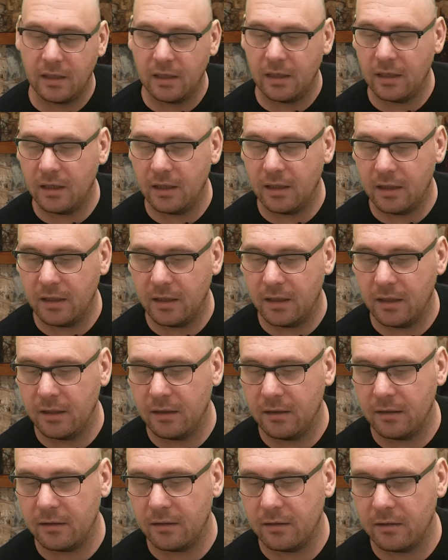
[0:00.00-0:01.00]

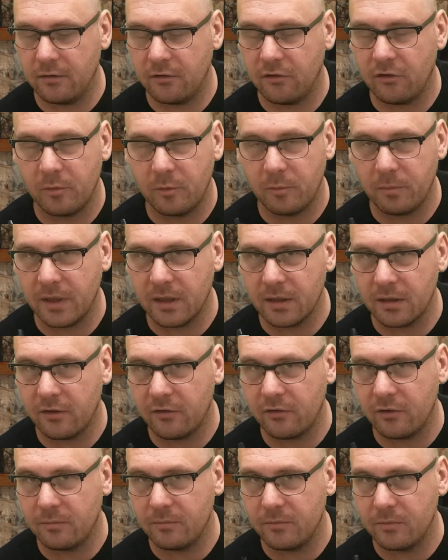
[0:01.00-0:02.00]
and she's been picking
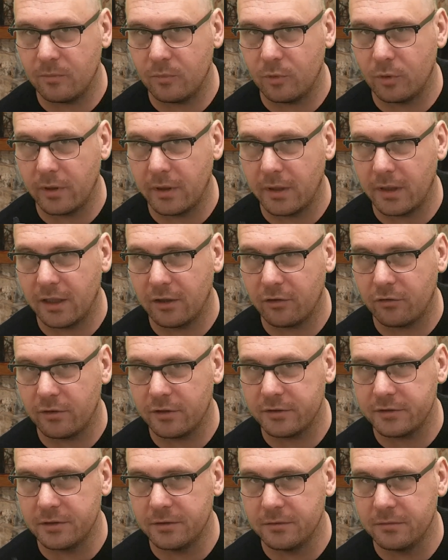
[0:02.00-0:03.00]
this up more than the
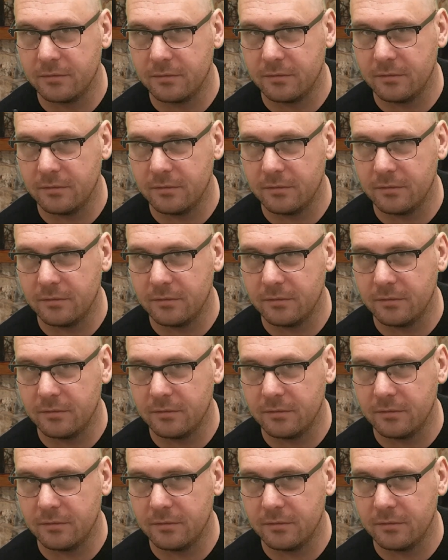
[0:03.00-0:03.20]
X-Ross now.